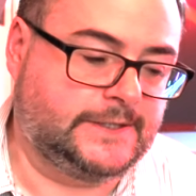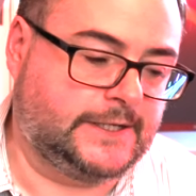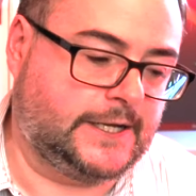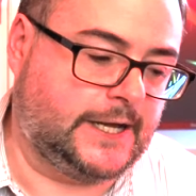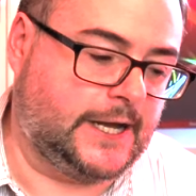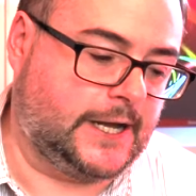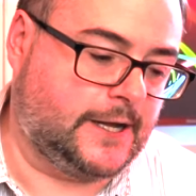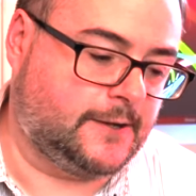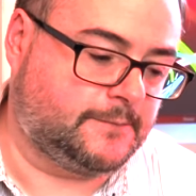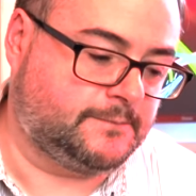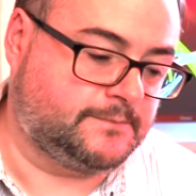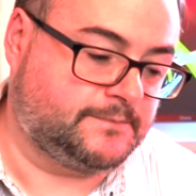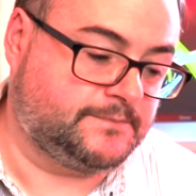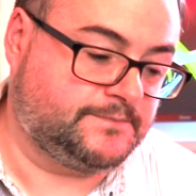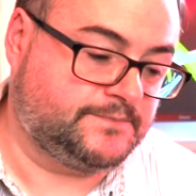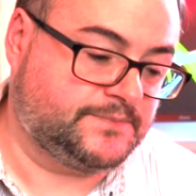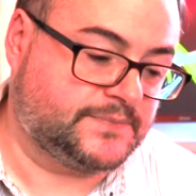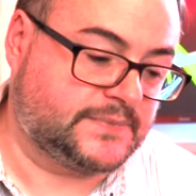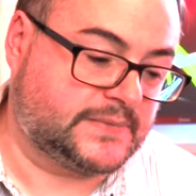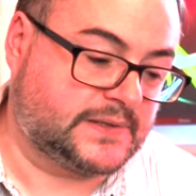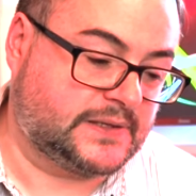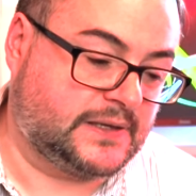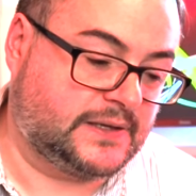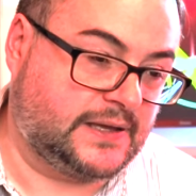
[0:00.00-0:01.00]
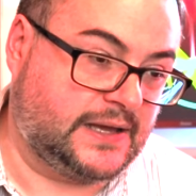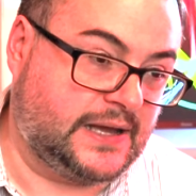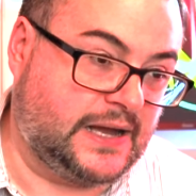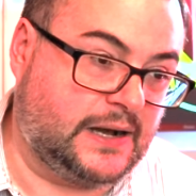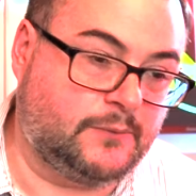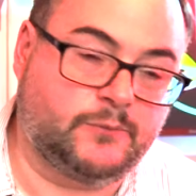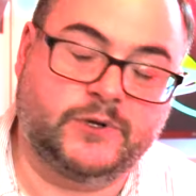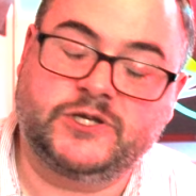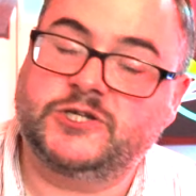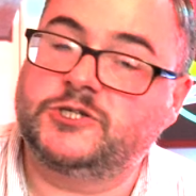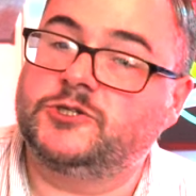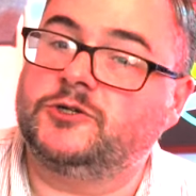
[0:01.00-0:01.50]
And
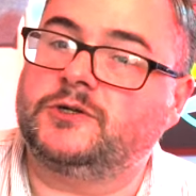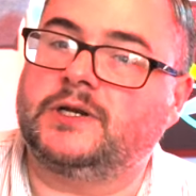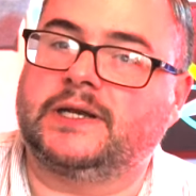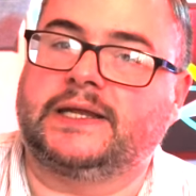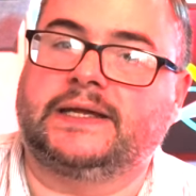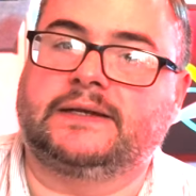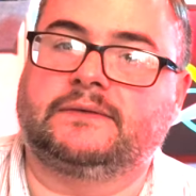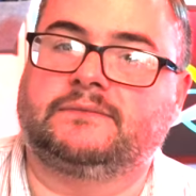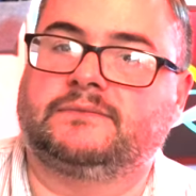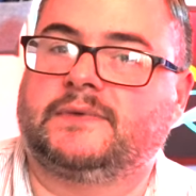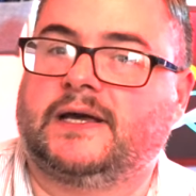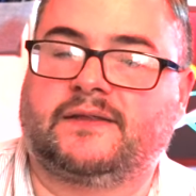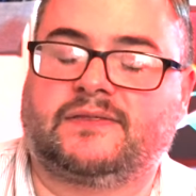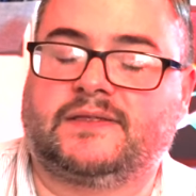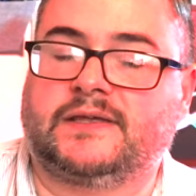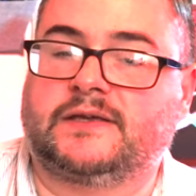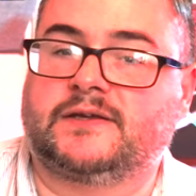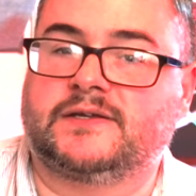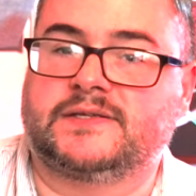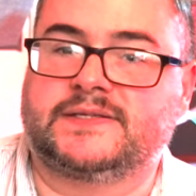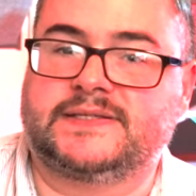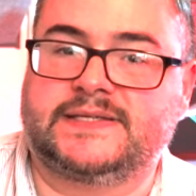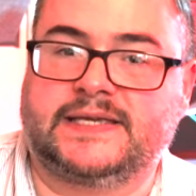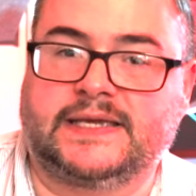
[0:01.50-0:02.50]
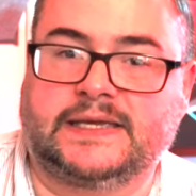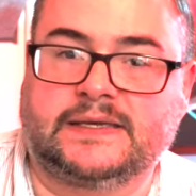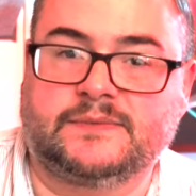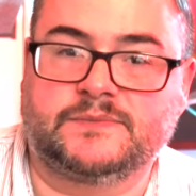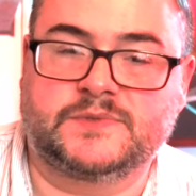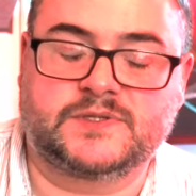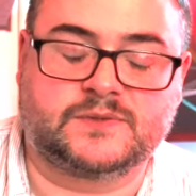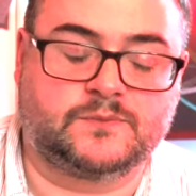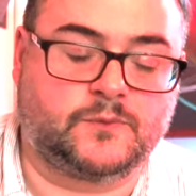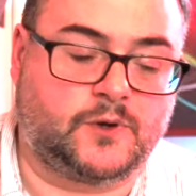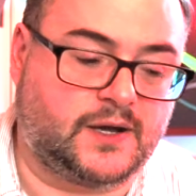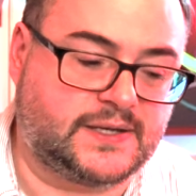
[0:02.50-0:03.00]
we're struggling, I think, as
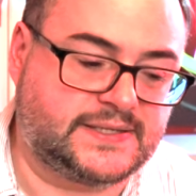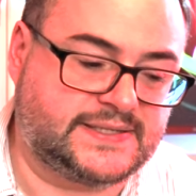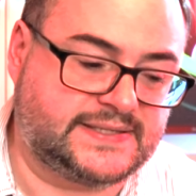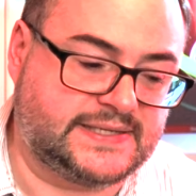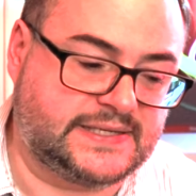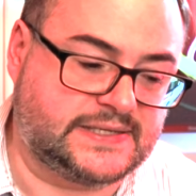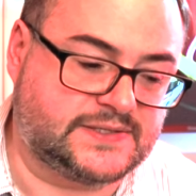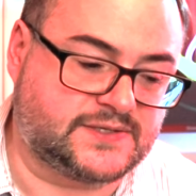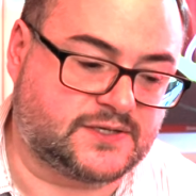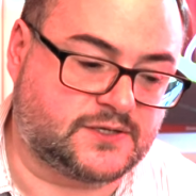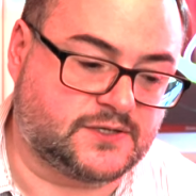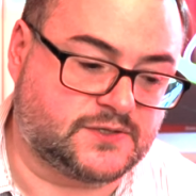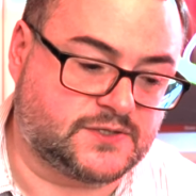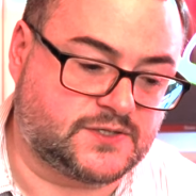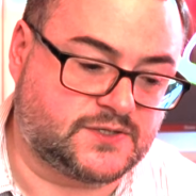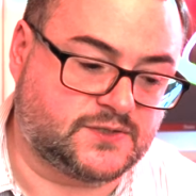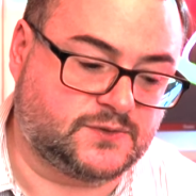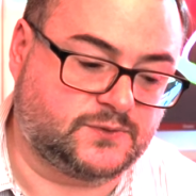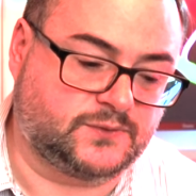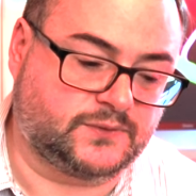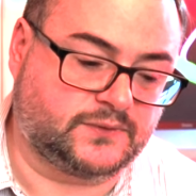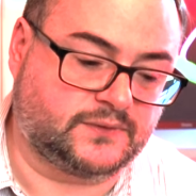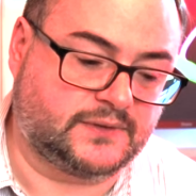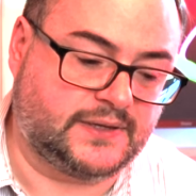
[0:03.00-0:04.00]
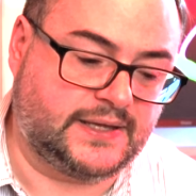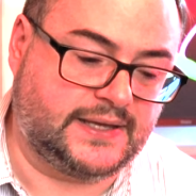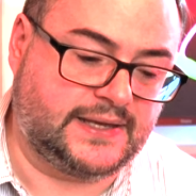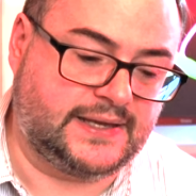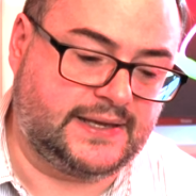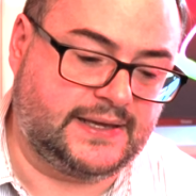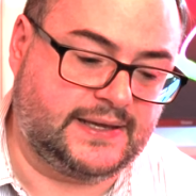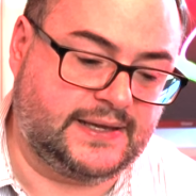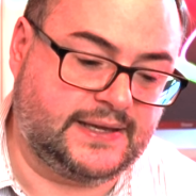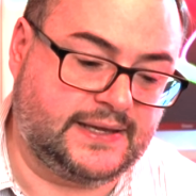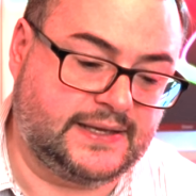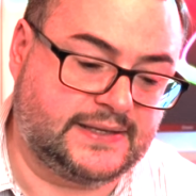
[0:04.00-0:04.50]
teams. And what I see as a consultant
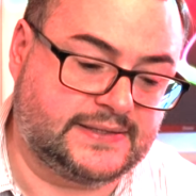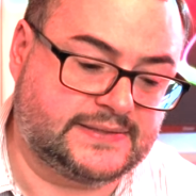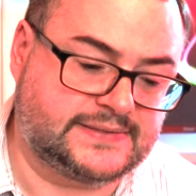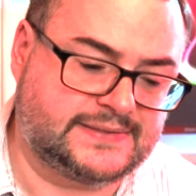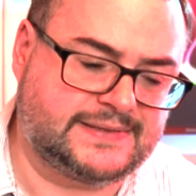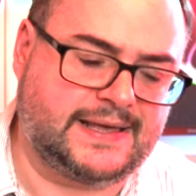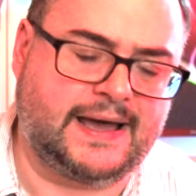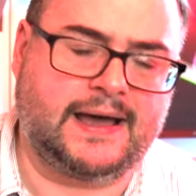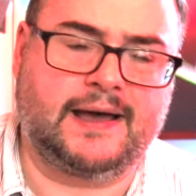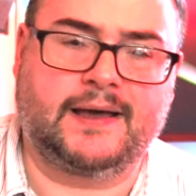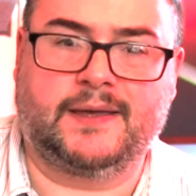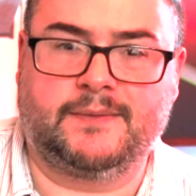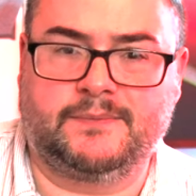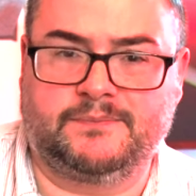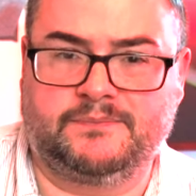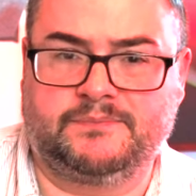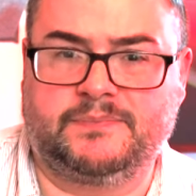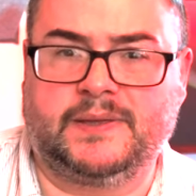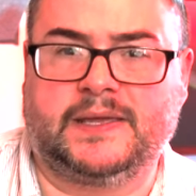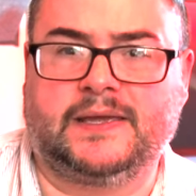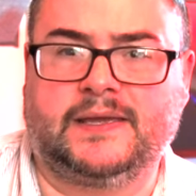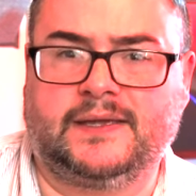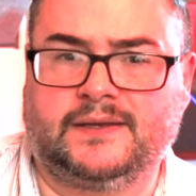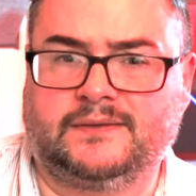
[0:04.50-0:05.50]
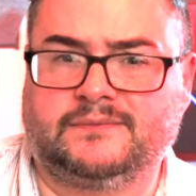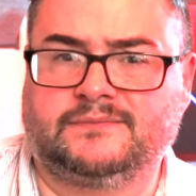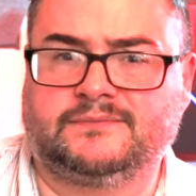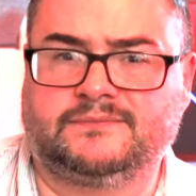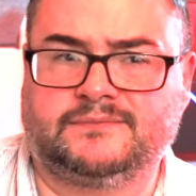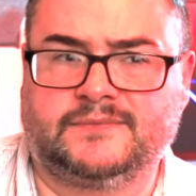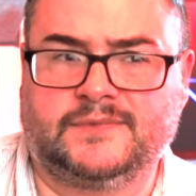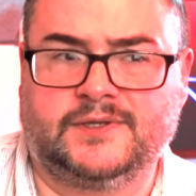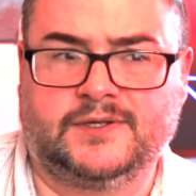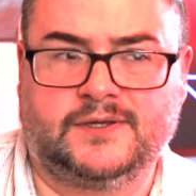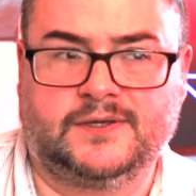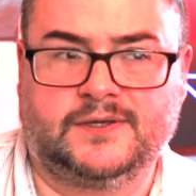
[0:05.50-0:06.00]
is that being